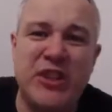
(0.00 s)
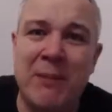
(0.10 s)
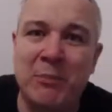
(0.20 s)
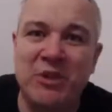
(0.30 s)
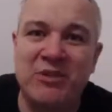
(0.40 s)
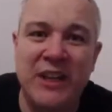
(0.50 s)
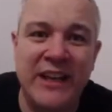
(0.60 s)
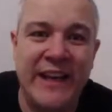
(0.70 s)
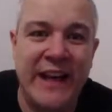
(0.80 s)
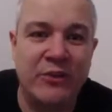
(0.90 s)
Bit of a
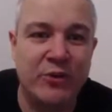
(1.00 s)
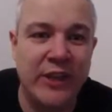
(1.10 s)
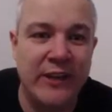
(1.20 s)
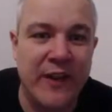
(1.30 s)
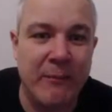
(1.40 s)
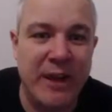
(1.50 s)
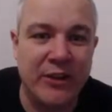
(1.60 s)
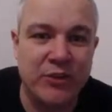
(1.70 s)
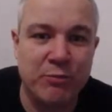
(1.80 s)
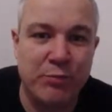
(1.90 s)
shambles in the end, really,
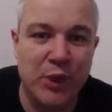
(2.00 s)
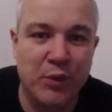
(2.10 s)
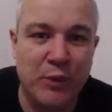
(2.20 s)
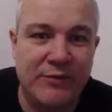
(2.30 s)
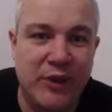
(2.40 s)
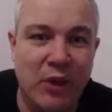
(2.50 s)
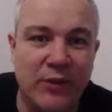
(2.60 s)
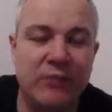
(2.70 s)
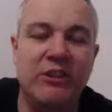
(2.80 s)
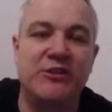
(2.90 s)
that match. But
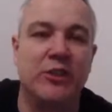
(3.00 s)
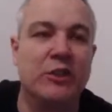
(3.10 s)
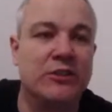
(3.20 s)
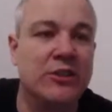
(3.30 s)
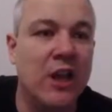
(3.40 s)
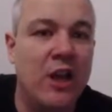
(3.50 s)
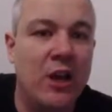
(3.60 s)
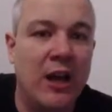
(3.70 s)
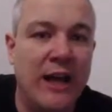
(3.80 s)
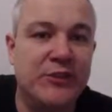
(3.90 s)
we've got the result.